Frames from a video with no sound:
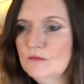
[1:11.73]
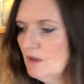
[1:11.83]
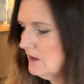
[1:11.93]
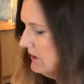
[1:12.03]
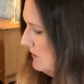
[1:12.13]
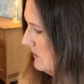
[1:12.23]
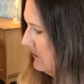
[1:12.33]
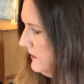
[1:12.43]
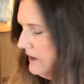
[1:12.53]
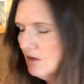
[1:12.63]
whether
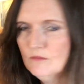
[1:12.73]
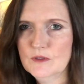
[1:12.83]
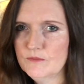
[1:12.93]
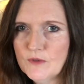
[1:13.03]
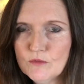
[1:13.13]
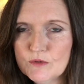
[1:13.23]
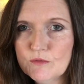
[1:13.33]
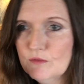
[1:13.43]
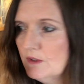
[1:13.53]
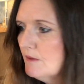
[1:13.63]
a folder
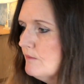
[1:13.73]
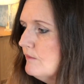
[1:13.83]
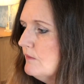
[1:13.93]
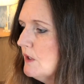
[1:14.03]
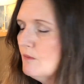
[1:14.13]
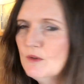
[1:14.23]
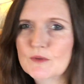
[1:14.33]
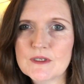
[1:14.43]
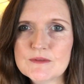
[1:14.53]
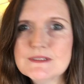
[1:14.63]
or a notebook,
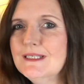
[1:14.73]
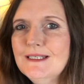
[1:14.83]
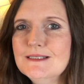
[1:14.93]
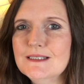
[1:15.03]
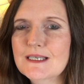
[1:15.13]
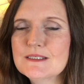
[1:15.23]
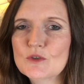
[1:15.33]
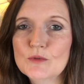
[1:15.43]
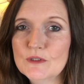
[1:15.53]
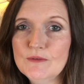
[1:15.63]
whatever's easiest, or
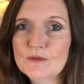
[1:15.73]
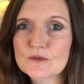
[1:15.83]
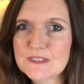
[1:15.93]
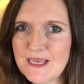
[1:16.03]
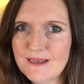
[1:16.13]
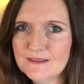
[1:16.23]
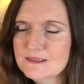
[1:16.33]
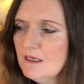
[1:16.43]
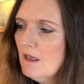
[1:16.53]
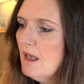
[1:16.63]
whatever you've got to hand,
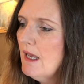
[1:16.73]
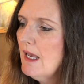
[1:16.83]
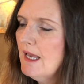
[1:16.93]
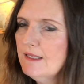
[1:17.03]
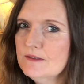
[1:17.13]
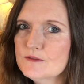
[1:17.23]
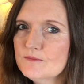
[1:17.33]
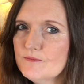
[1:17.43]
and